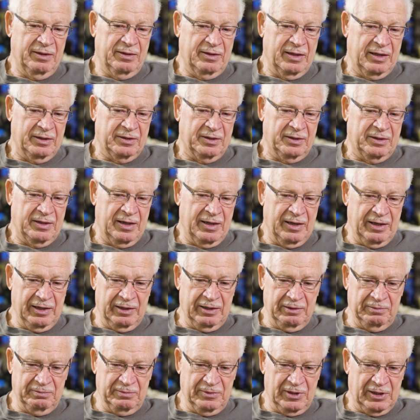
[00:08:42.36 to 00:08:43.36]
at the
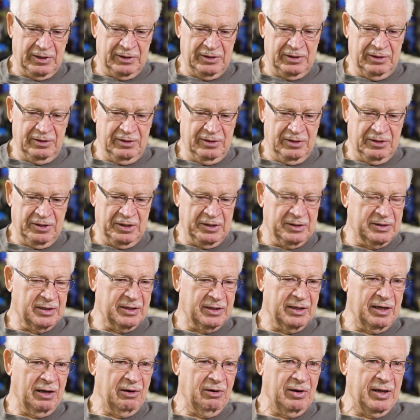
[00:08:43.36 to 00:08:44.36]
time, I didn't think the
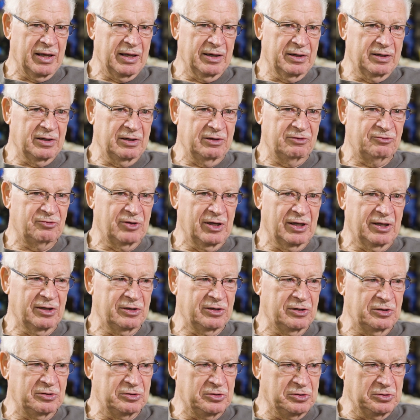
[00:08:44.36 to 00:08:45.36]
car had any
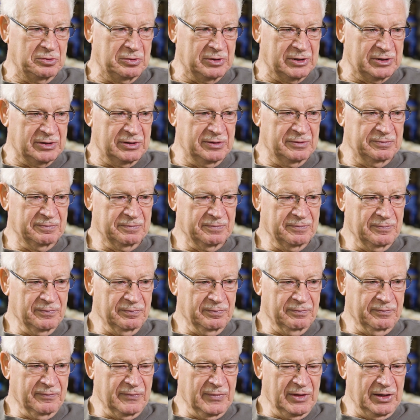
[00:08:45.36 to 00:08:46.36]
value to it.
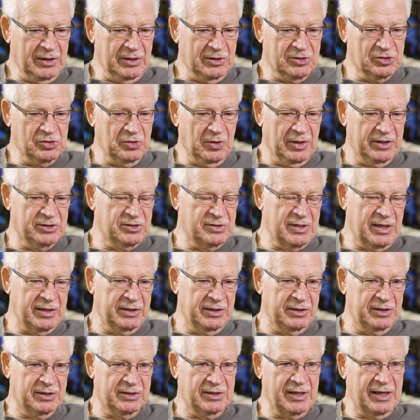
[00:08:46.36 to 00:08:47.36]
So I
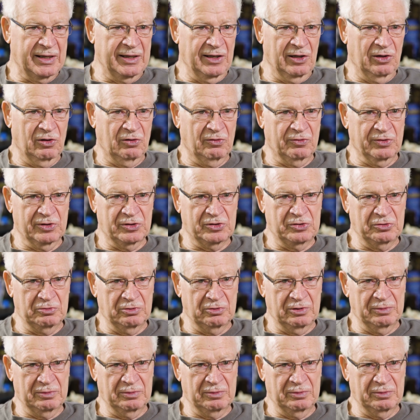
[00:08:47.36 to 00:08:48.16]
signed the title over to